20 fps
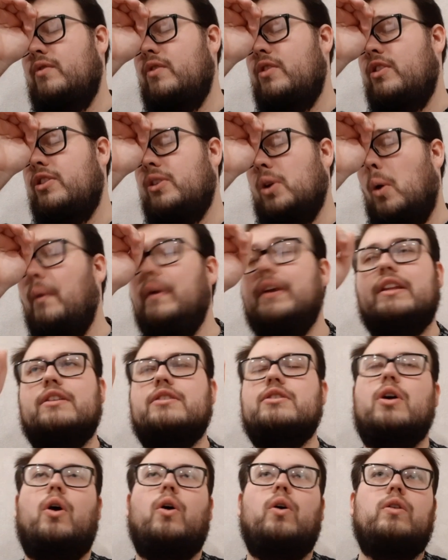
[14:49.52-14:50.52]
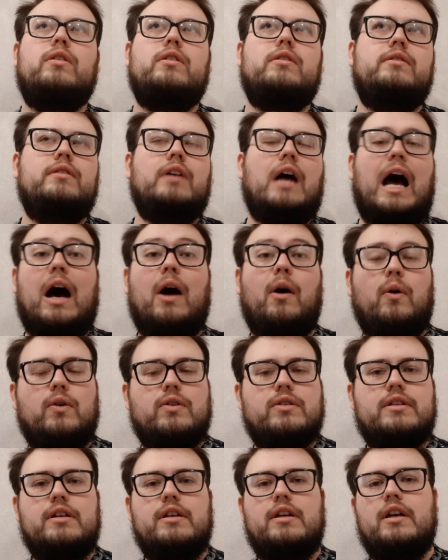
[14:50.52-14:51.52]
throwing it all
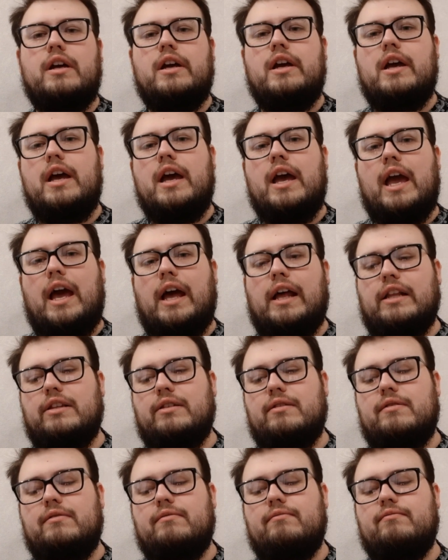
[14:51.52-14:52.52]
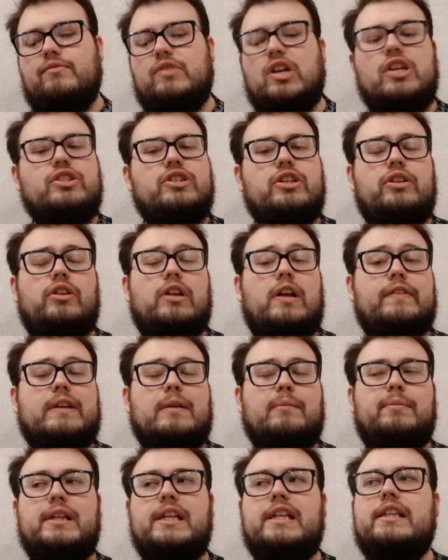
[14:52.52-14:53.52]
out and changing your life
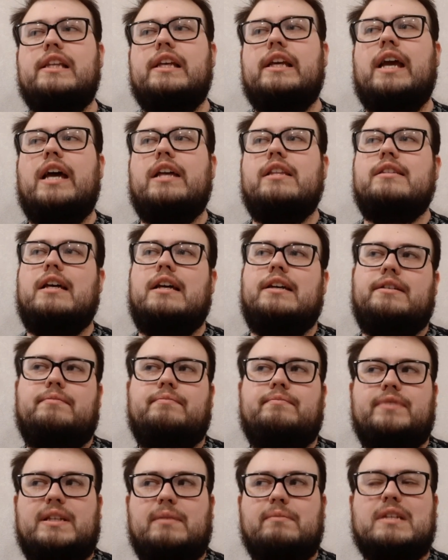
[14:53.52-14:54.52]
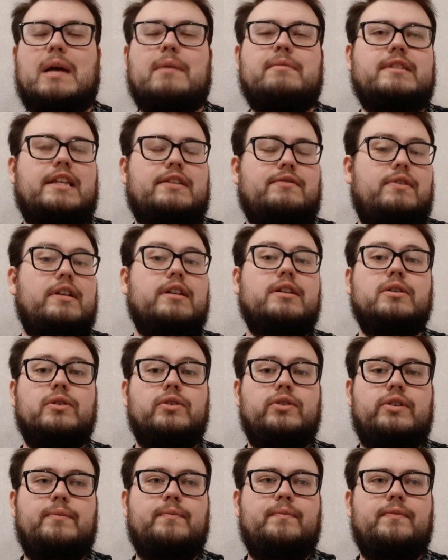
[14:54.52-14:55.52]
completely. And like sometimes that's really good.